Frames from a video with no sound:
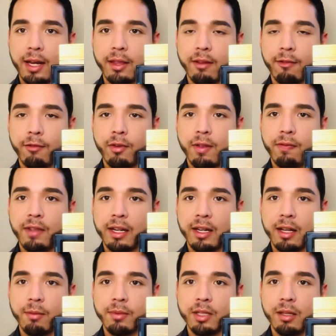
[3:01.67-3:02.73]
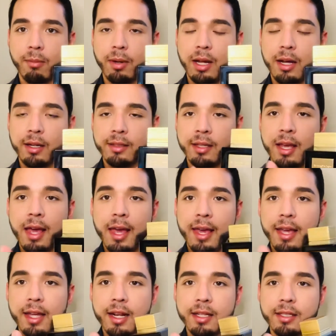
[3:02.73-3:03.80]
in the front that comes in the box.
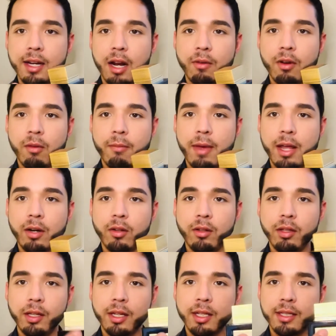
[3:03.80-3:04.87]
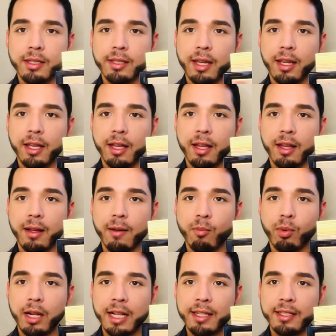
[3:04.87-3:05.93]
It is not real metal, it's like a
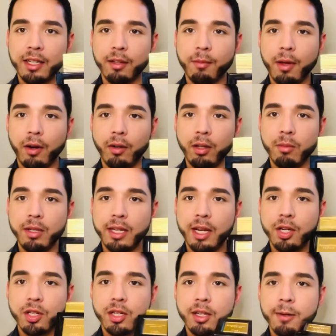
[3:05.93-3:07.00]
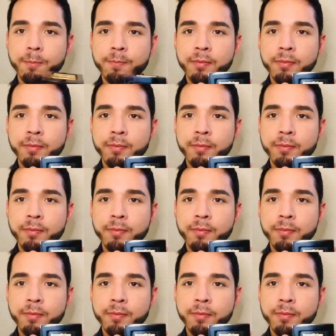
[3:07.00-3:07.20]
plastic metal imitation.